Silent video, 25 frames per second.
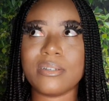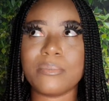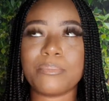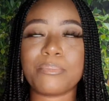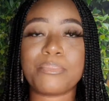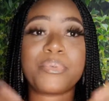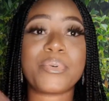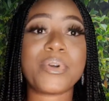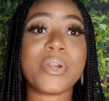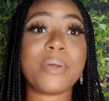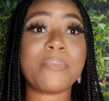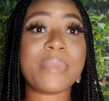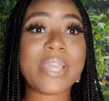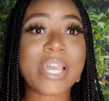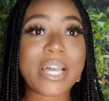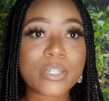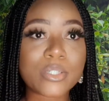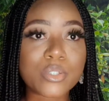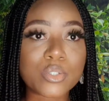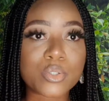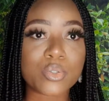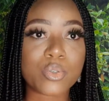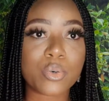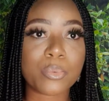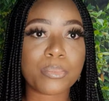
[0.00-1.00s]
Premier
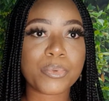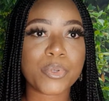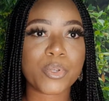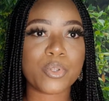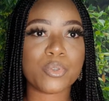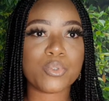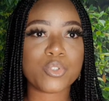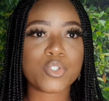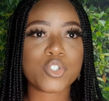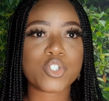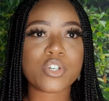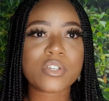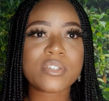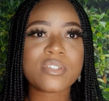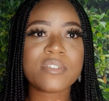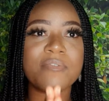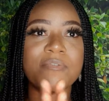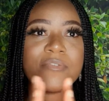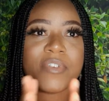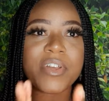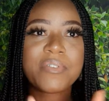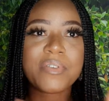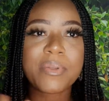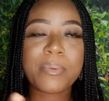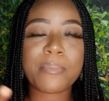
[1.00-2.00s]
soap, you know, just
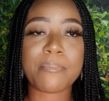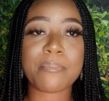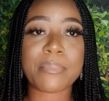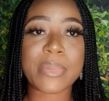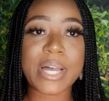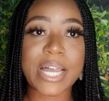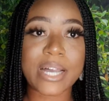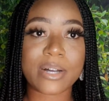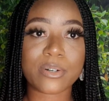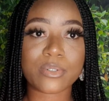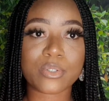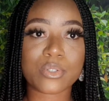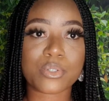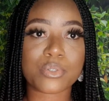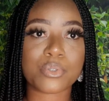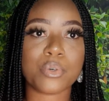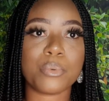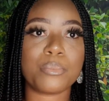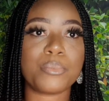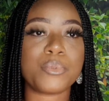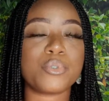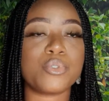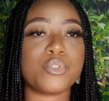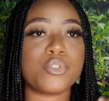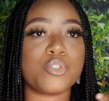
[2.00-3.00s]
very mild
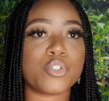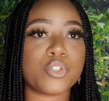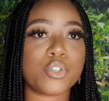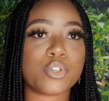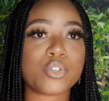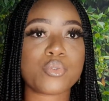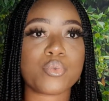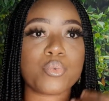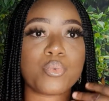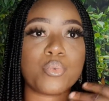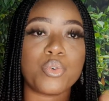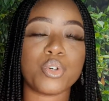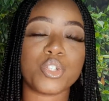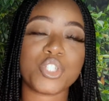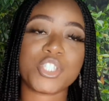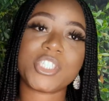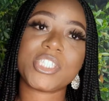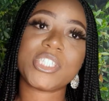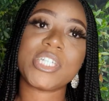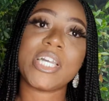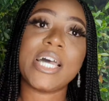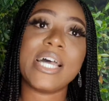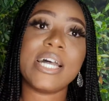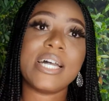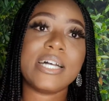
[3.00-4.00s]
soap to just
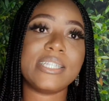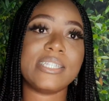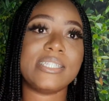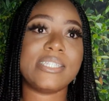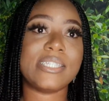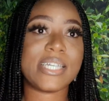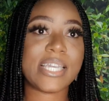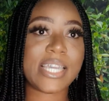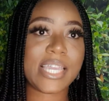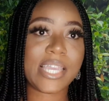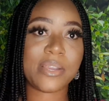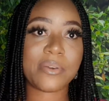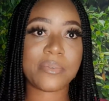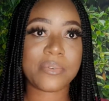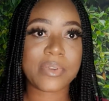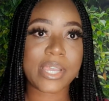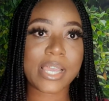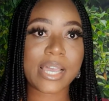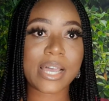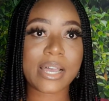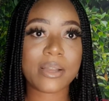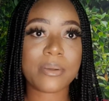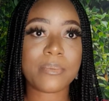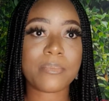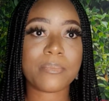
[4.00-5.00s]
wash the
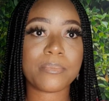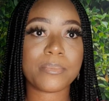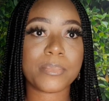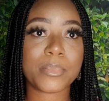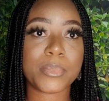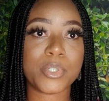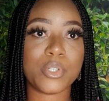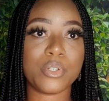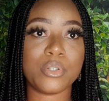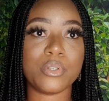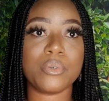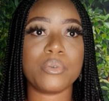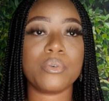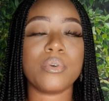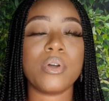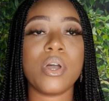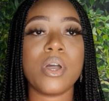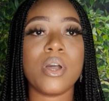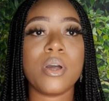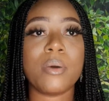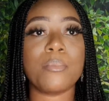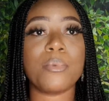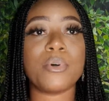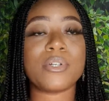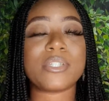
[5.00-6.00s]
area, you know.
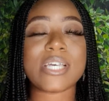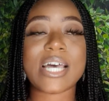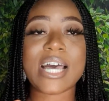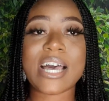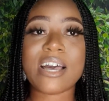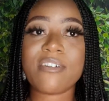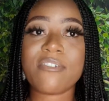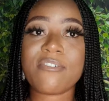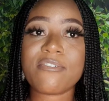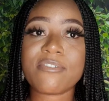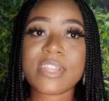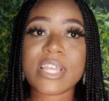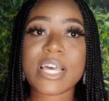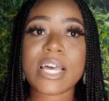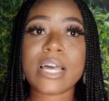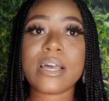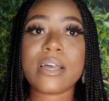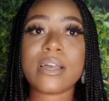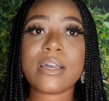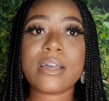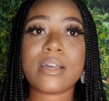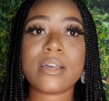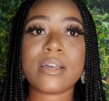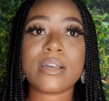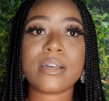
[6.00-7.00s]
But after
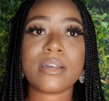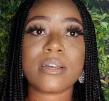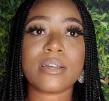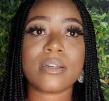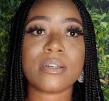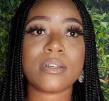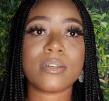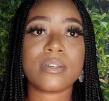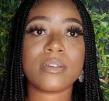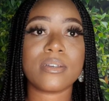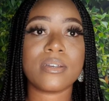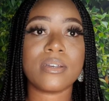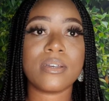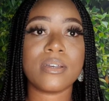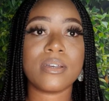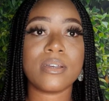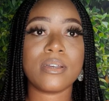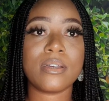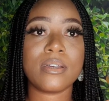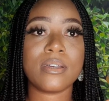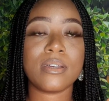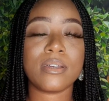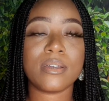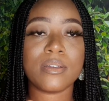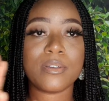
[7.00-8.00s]

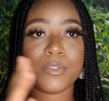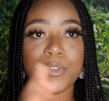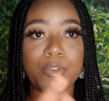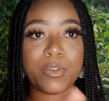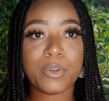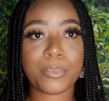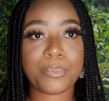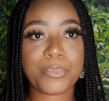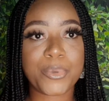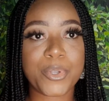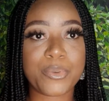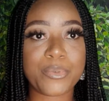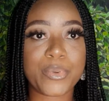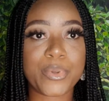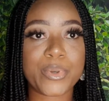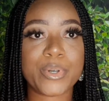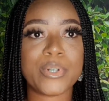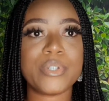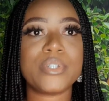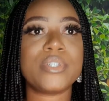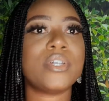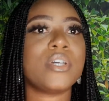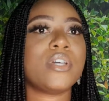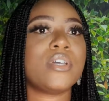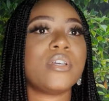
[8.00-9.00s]
your
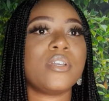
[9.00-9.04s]
period,